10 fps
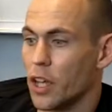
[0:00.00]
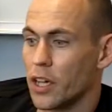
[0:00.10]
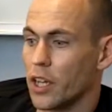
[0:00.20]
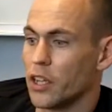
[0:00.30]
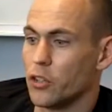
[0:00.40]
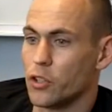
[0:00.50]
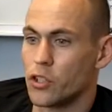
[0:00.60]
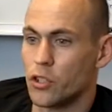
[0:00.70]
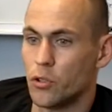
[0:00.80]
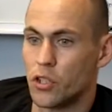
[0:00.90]
know, like I think
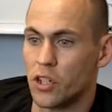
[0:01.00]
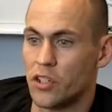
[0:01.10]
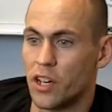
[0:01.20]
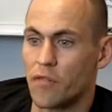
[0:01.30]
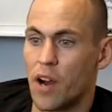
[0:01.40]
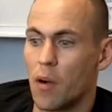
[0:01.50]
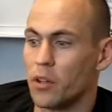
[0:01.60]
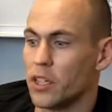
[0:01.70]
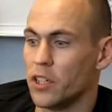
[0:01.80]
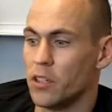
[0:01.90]
you just identify
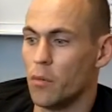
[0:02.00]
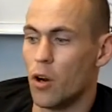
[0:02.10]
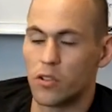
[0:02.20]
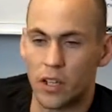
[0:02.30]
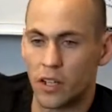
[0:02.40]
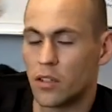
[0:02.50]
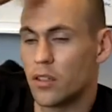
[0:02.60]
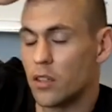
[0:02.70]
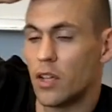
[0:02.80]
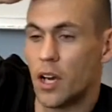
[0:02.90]
what they need the most, like.
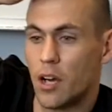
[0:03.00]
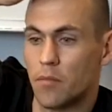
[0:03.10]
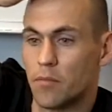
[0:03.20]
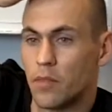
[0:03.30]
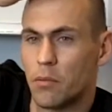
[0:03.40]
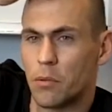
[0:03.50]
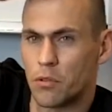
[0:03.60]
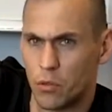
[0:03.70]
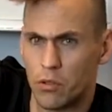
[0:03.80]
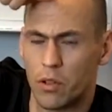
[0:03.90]
Remember, were